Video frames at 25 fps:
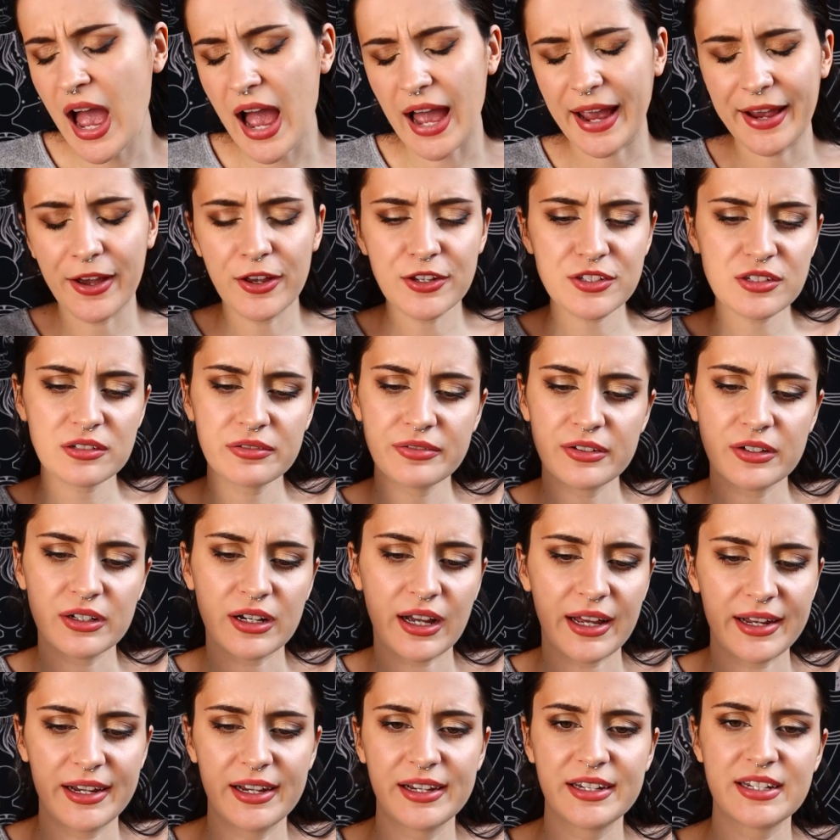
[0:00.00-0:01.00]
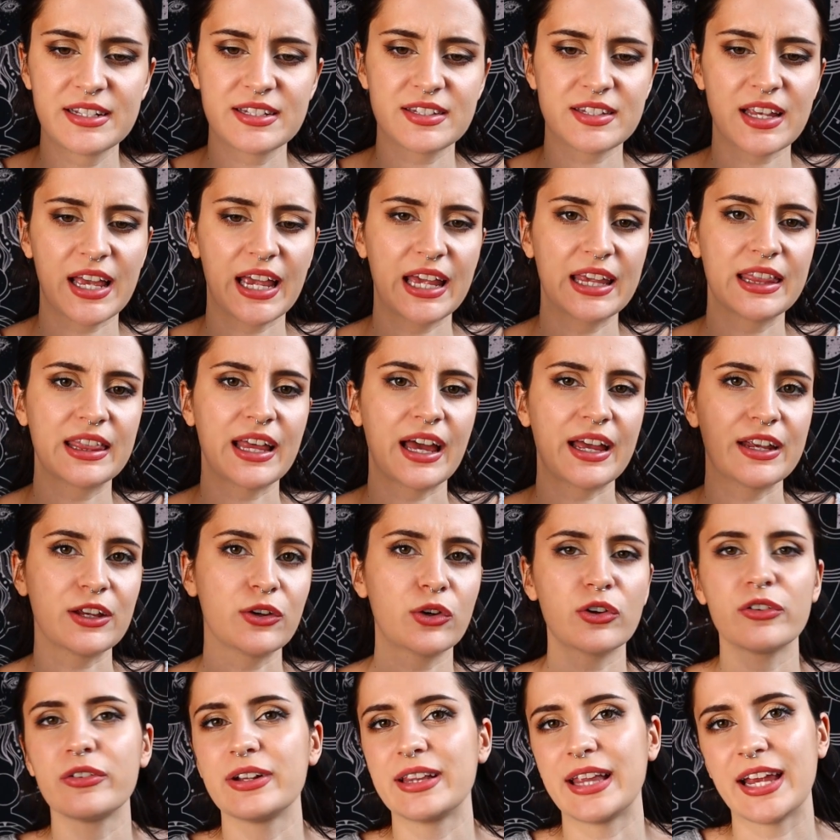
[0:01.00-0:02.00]
I also feel guided to say that
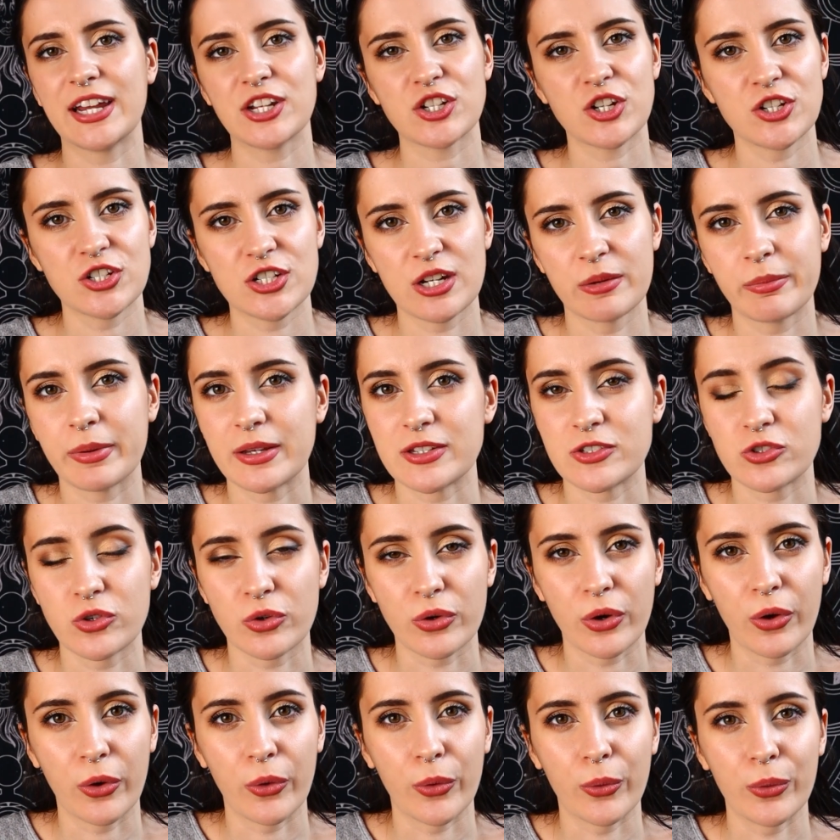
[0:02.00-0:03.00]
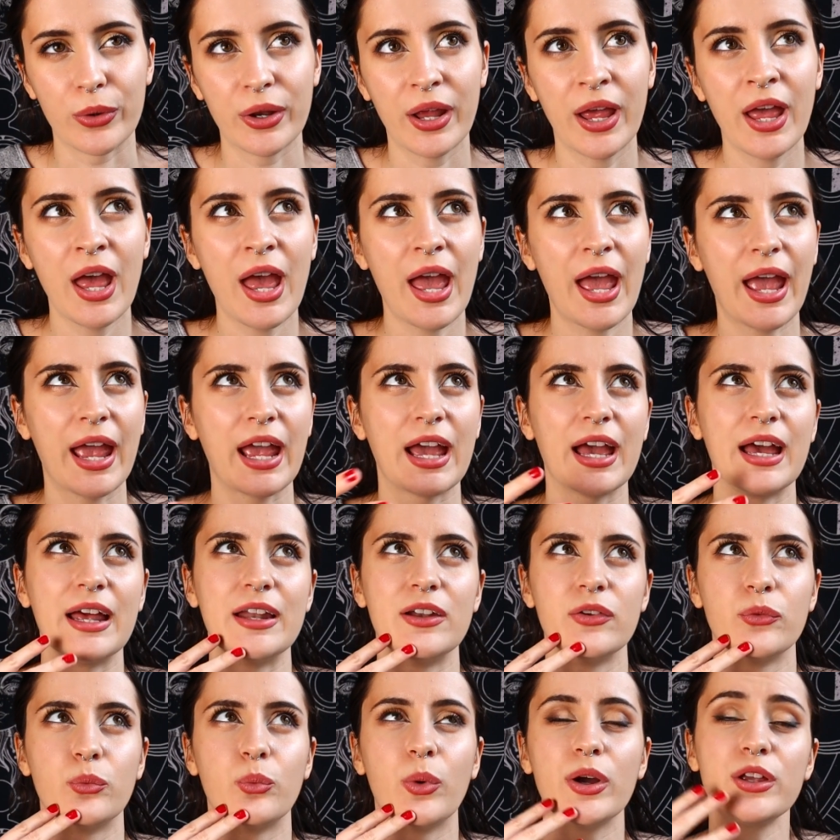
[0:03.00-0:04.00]
your relationship is your own,
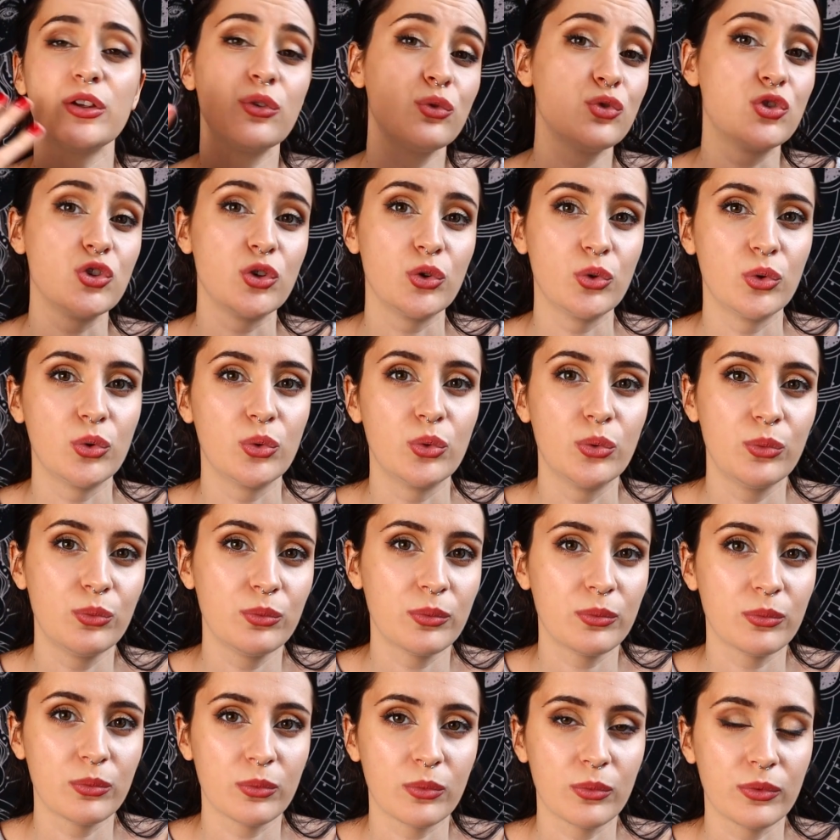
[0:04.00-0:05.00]
and what you do,